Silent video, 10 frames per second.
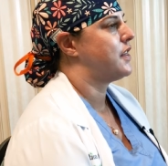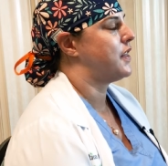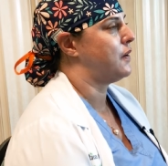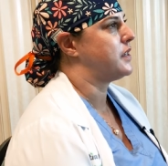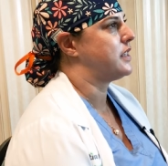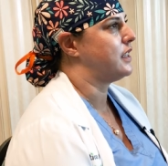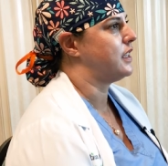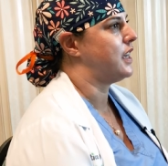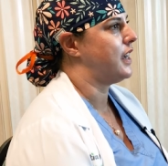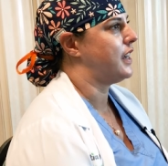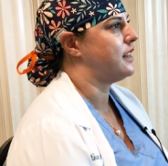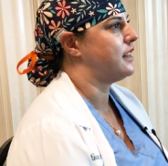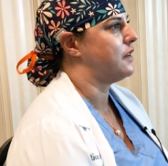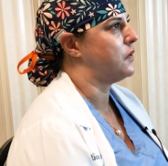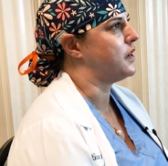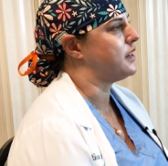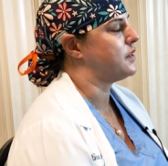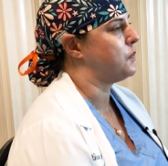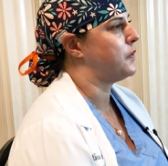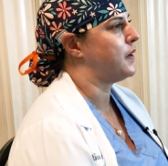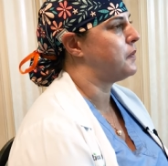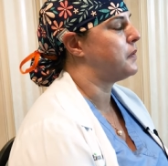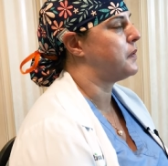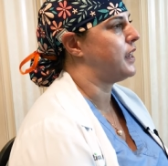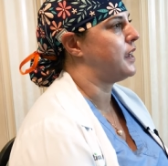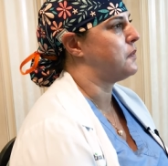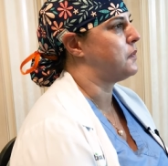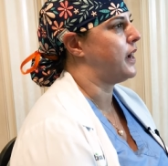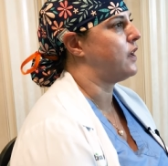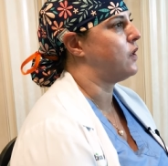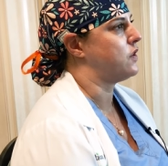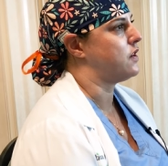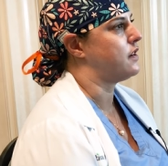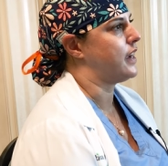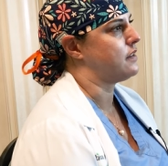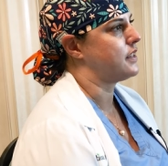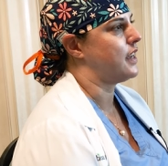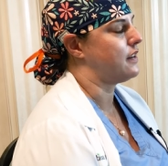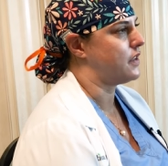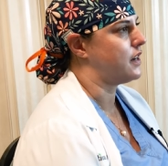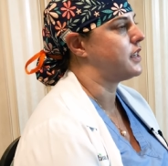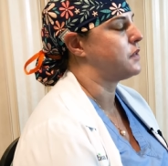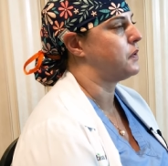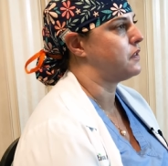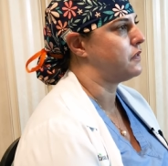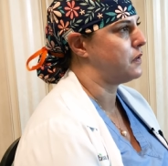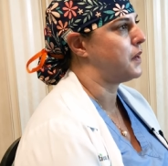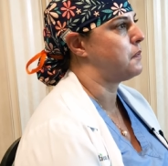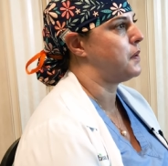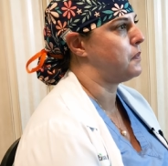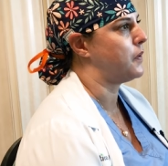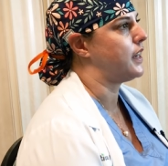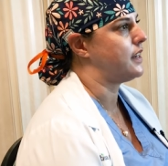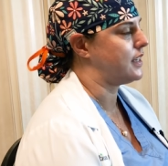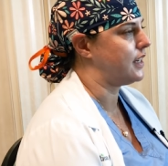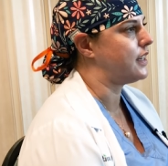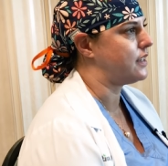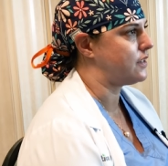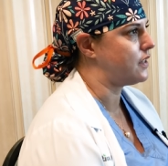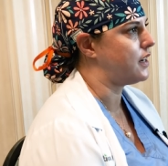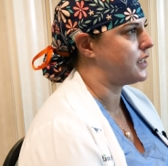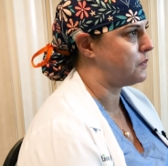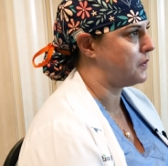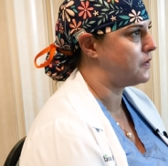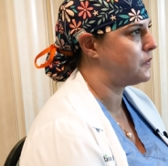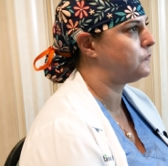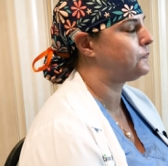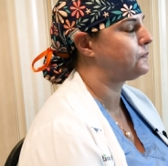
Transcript: There was a line that went probably a mile long outside of the hospital for people waiting to get into the hospital.